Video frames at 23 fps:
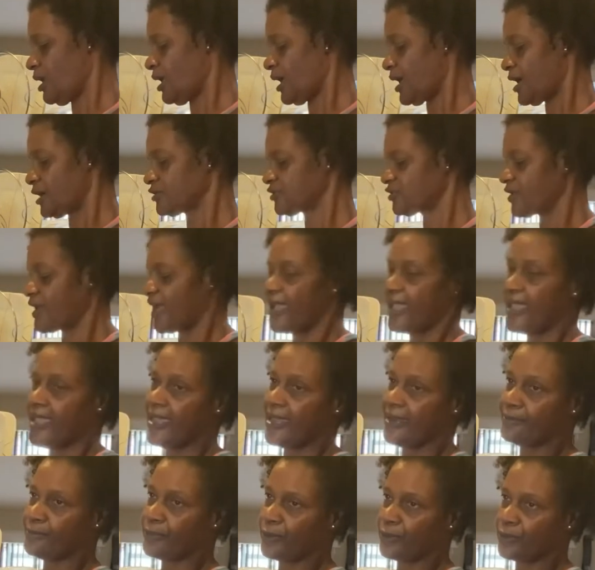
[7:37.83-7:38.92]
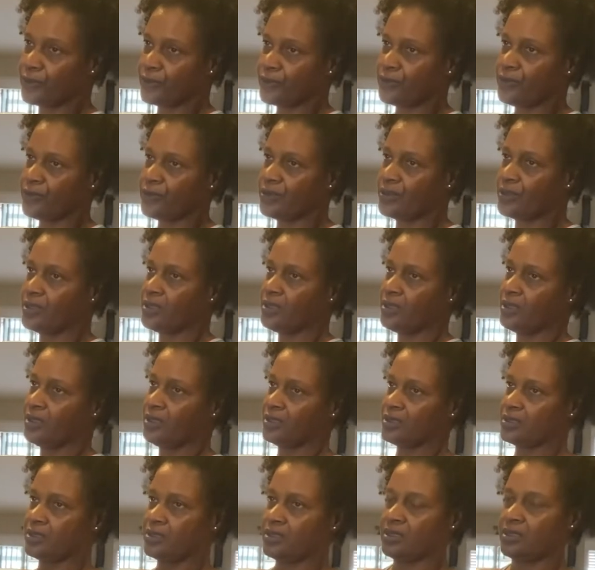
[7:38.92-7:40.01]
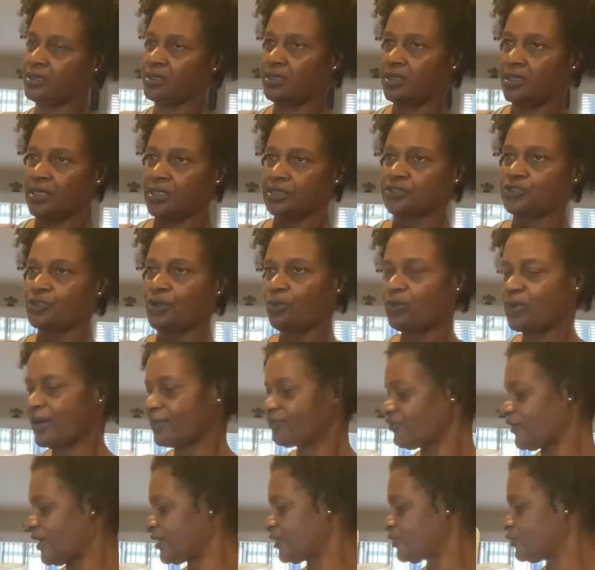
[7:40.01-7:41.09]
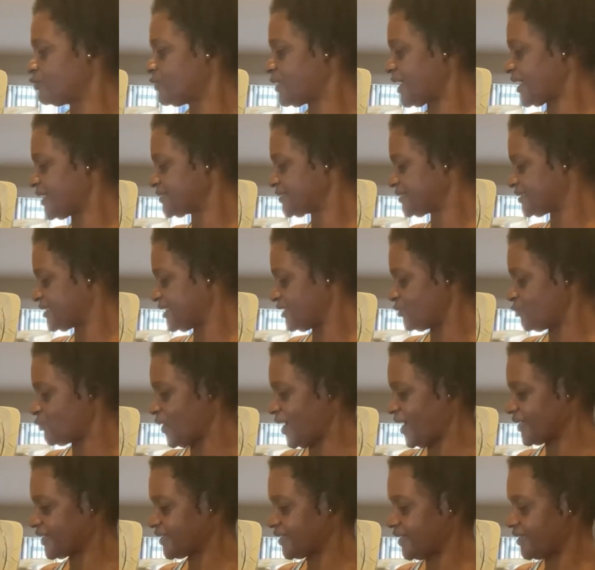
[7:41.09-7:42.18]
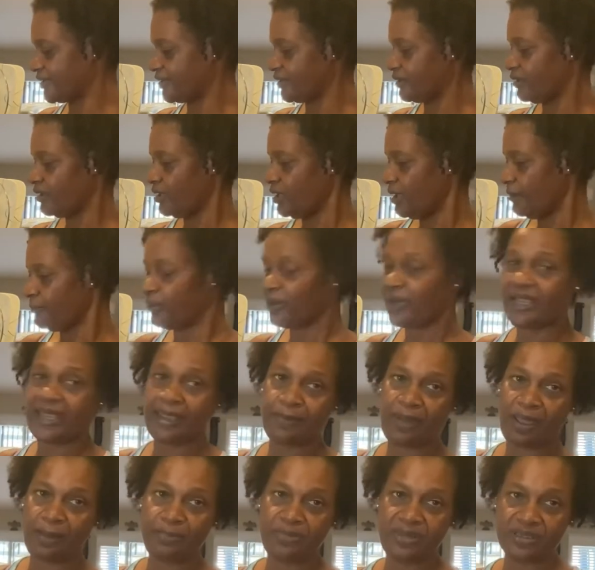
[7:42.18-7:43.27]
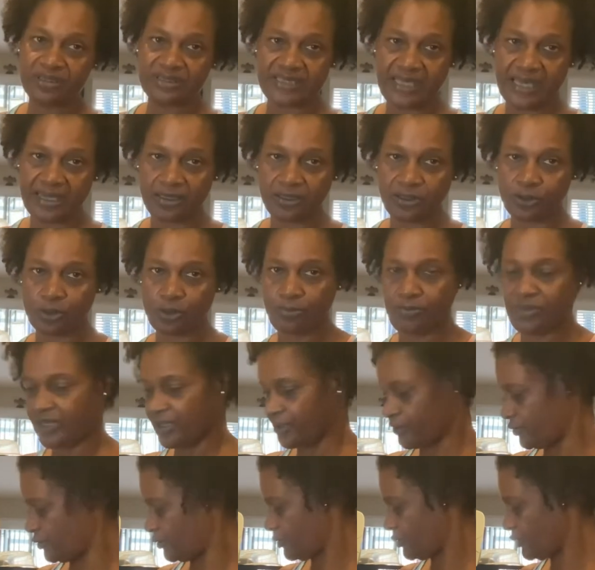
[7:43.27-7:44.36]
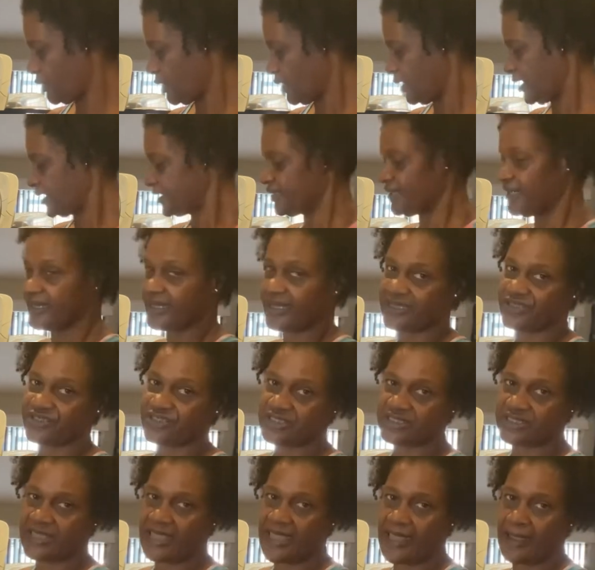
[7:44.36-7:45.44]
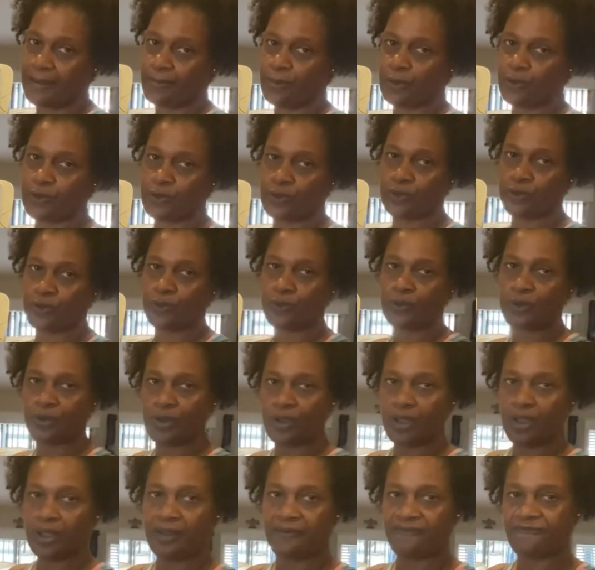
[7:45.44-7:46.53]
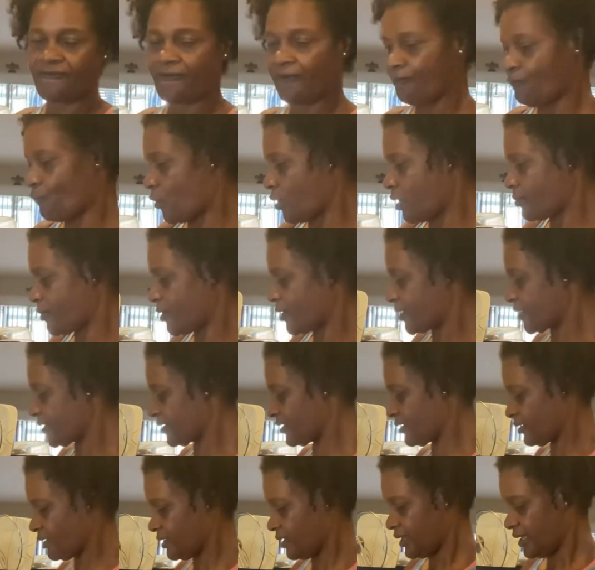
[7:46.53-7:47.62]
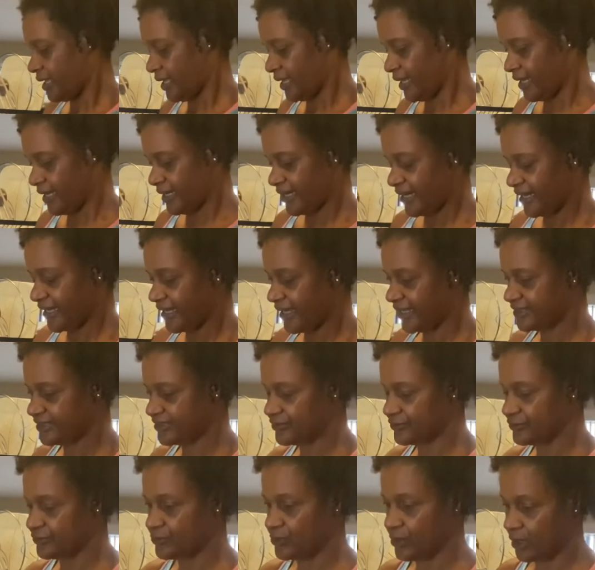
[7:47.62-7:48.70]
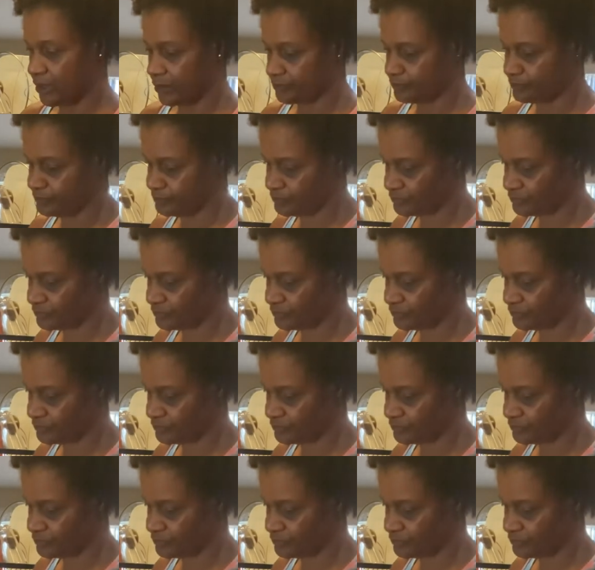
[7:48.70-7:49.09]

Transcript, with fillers: I also got hamburger so what I'm trying to do, guys, is get to where I kind of plan my meals out a little better. And I got just the hamburger from Walmart. And I got to um,